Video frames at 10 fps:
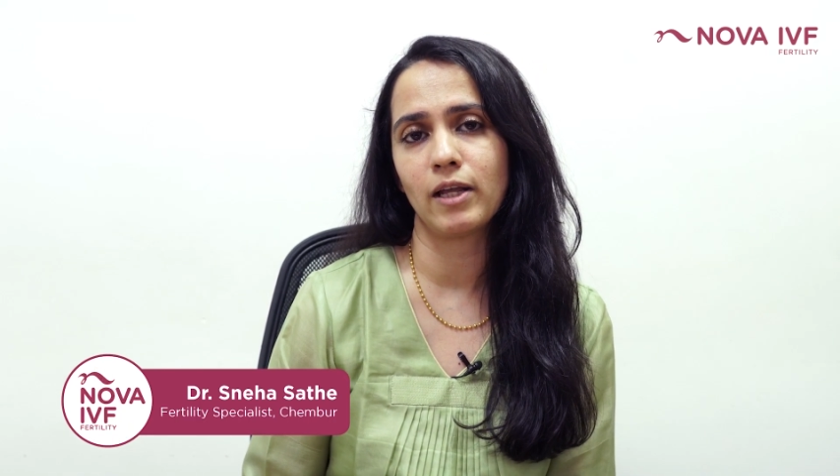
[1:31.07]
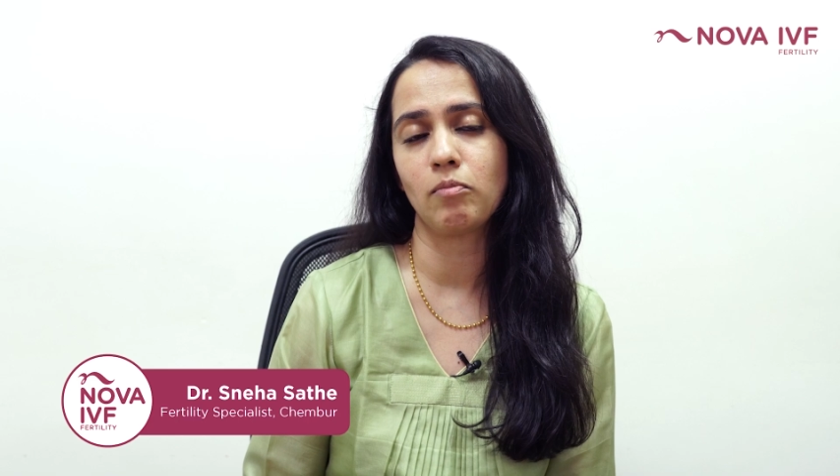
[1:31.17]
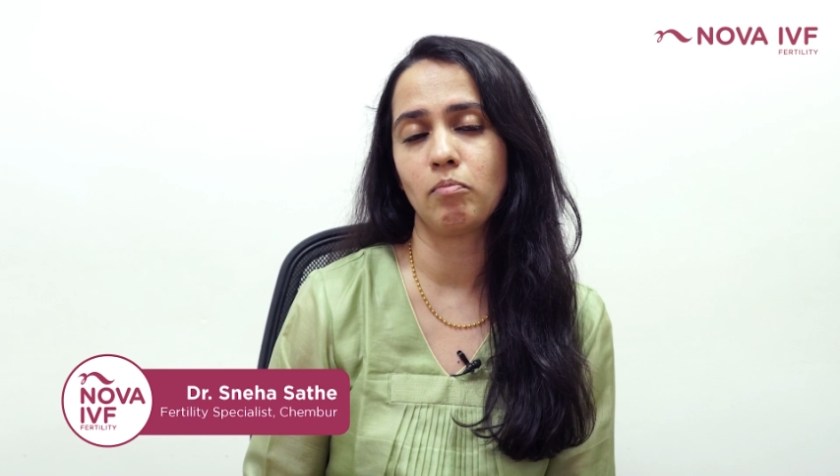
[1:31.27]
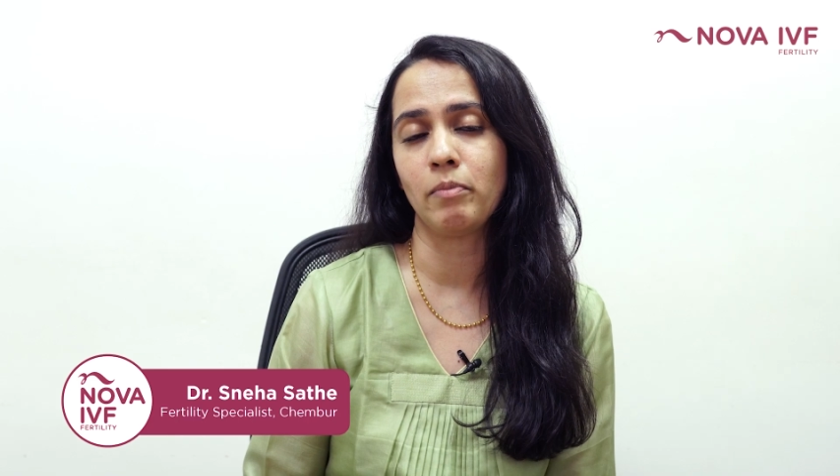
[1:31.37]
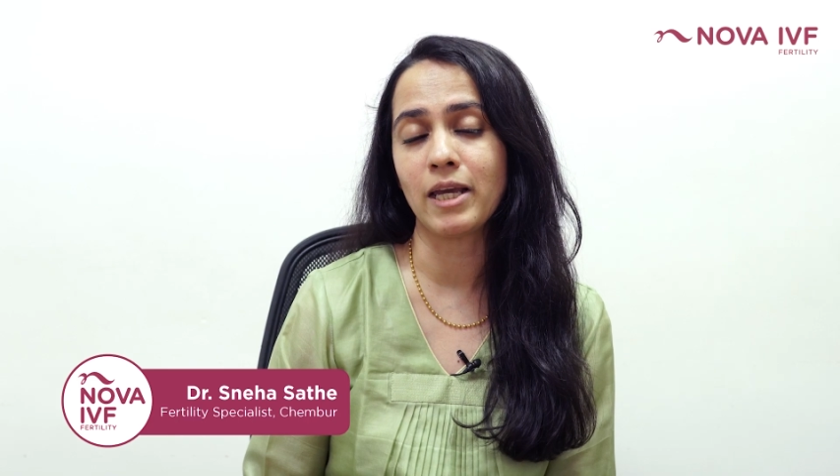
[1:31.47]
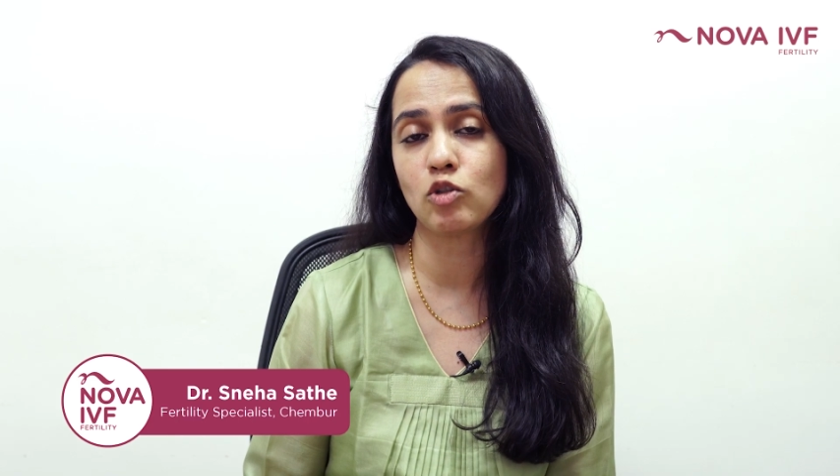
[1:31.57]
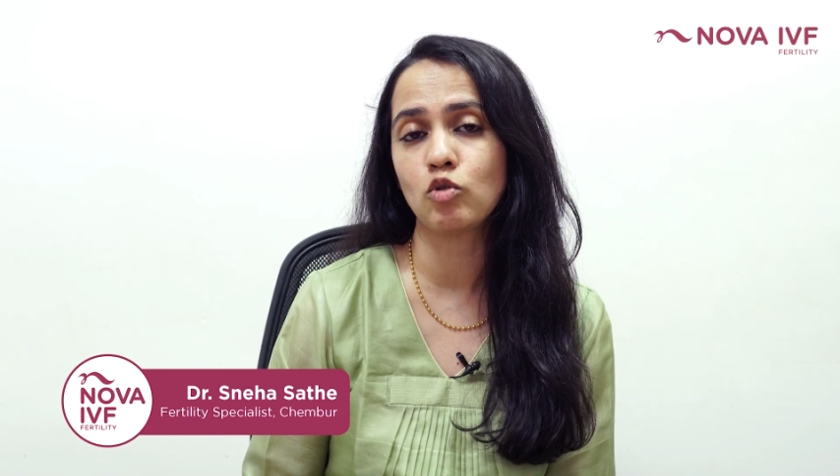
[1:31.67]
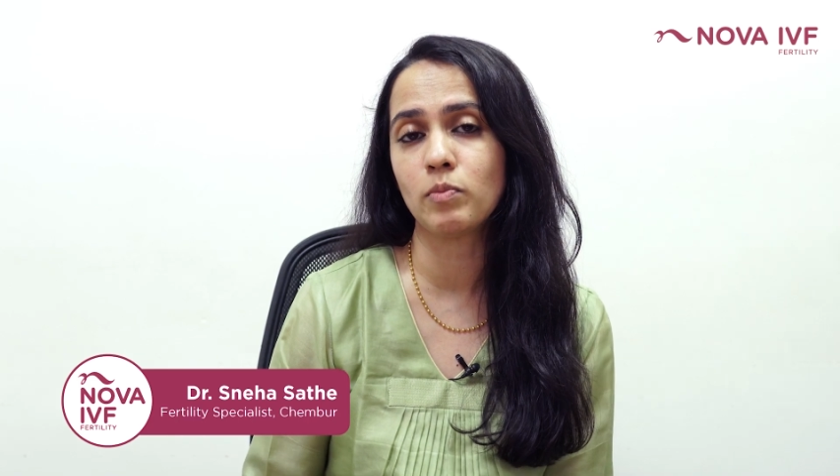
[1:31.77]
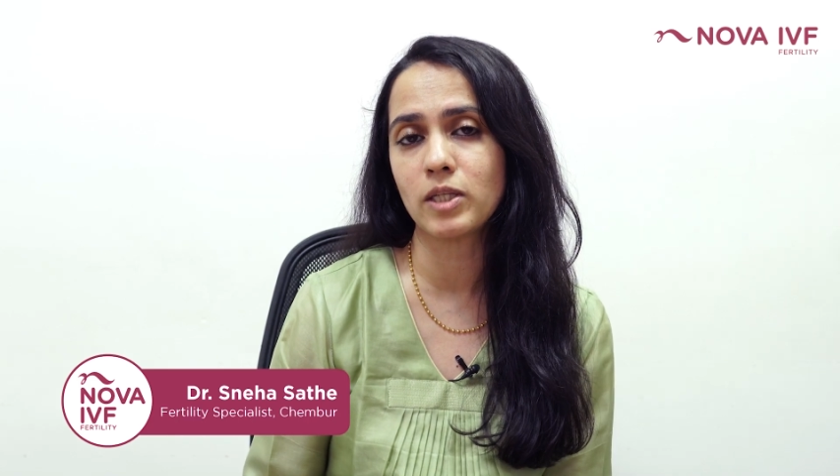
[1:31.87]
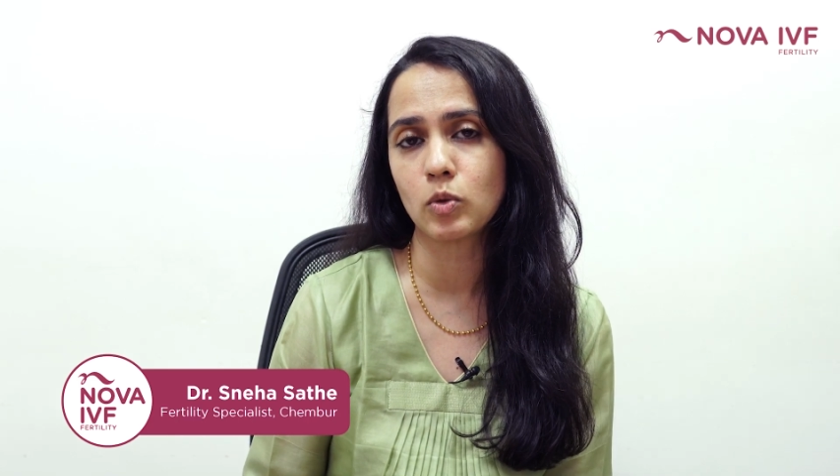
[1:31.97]
that makes
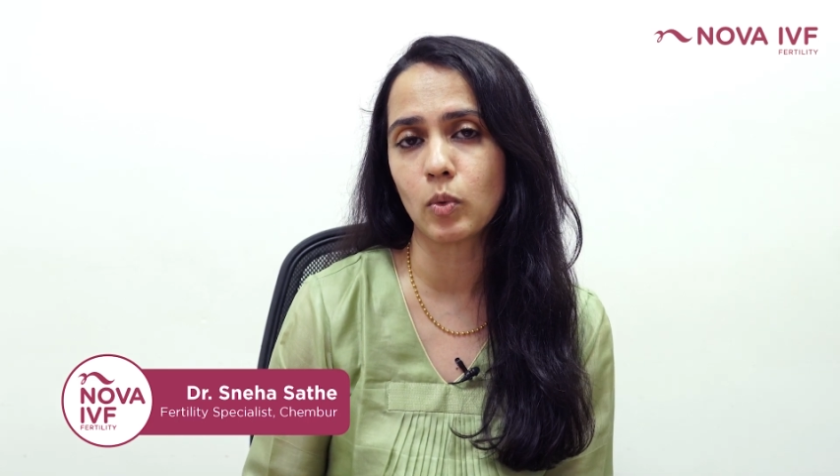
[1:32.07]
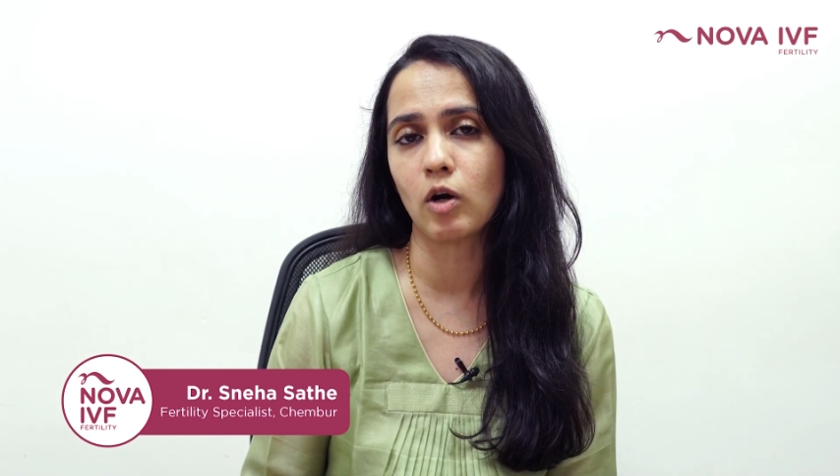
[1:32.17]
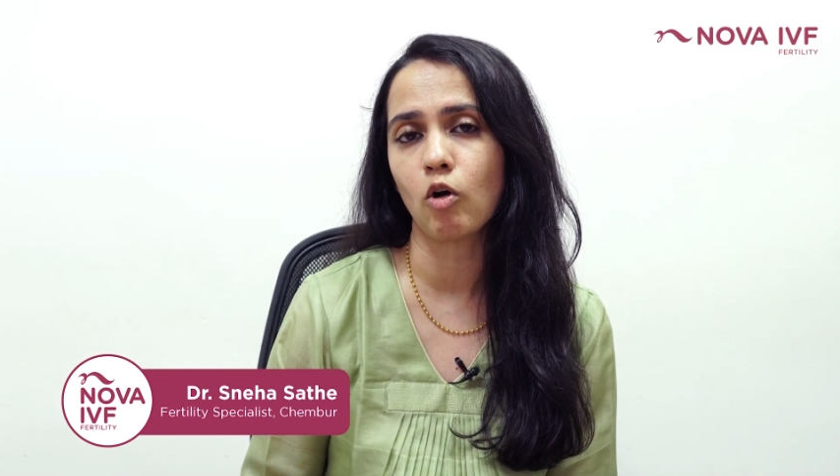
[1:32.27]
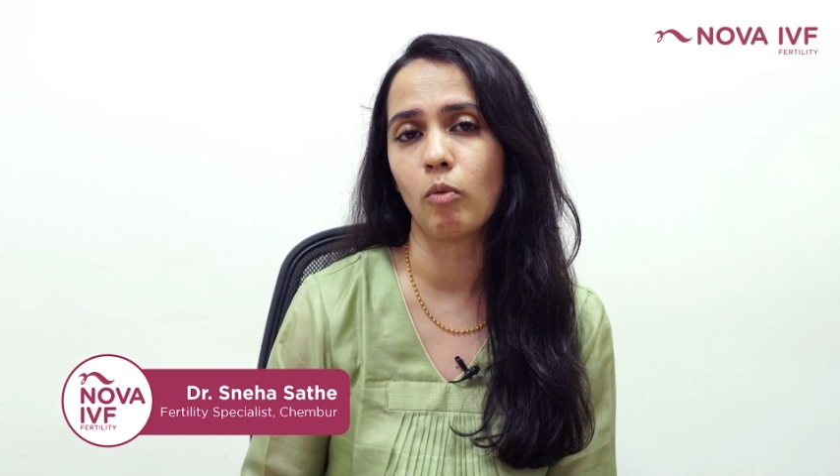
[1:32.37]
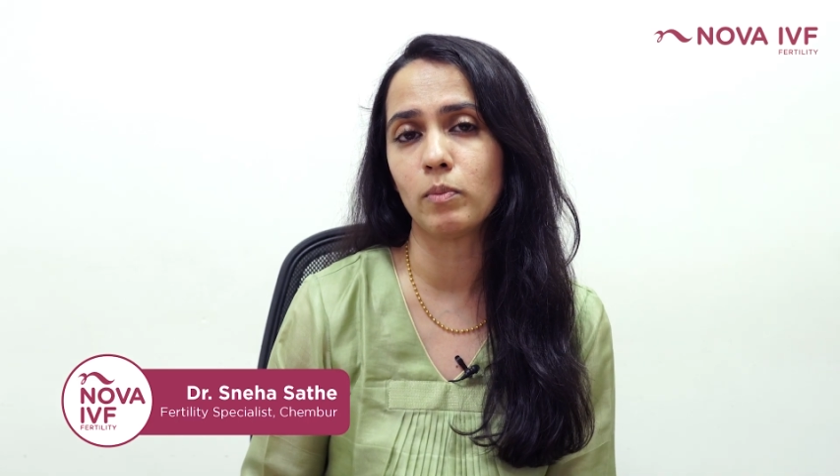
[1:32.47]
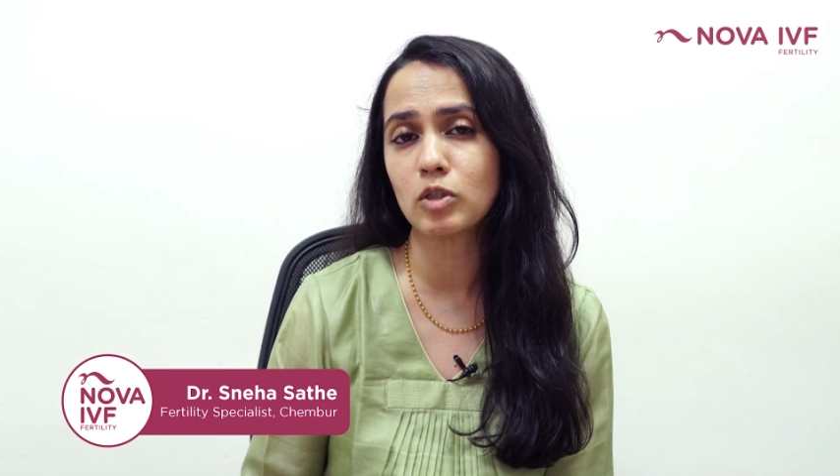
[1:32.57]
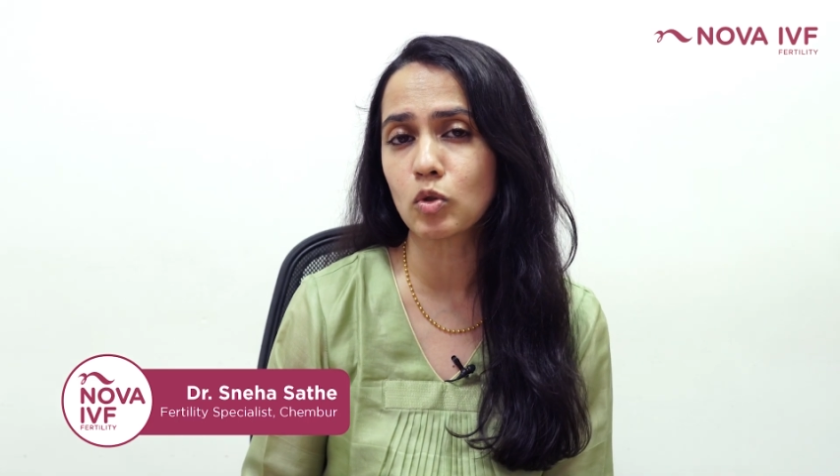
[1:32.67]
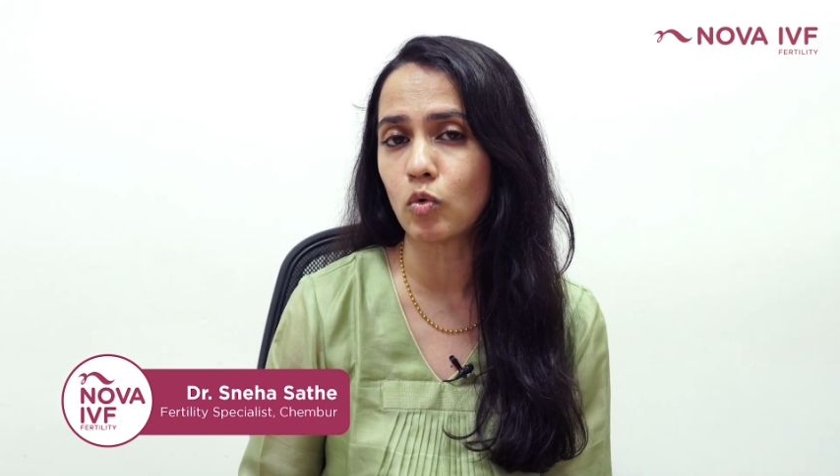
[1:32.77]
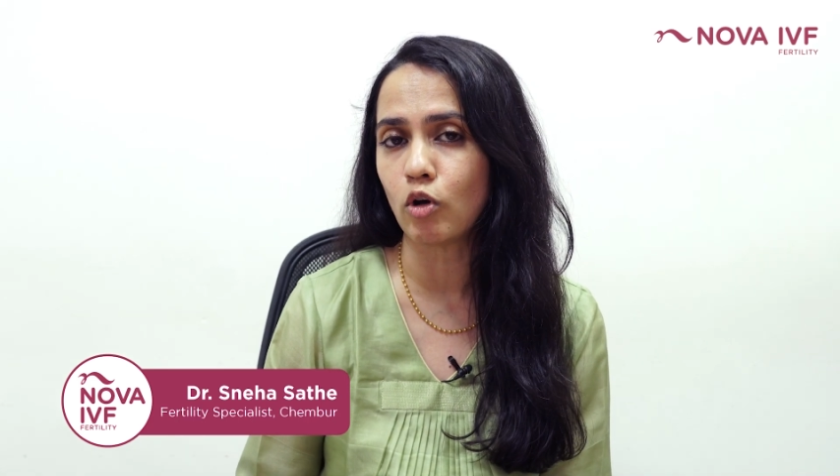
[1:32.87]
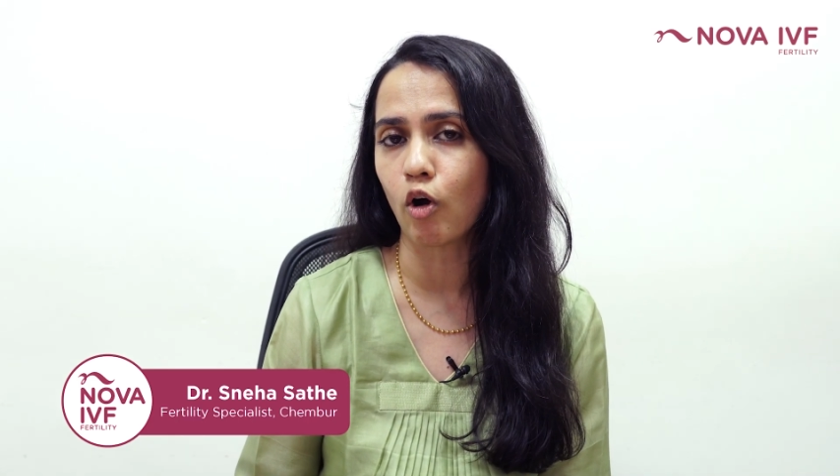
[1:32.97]
you miss work or miss school